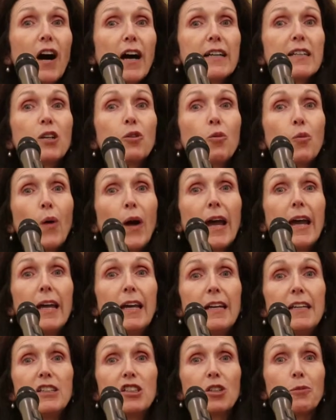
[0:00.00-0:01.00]
find a
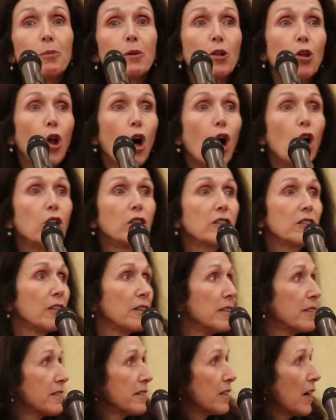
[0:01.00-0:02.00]
way to belong
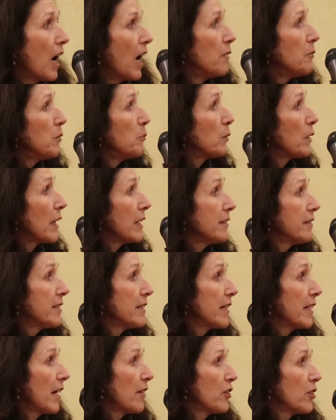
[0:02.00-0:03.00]
to this common place
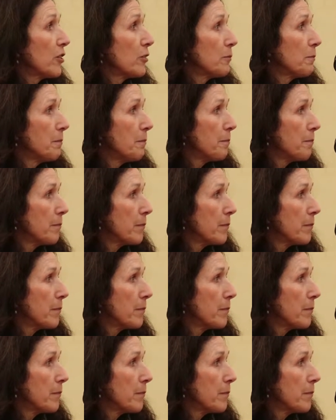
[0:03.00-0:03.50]
together?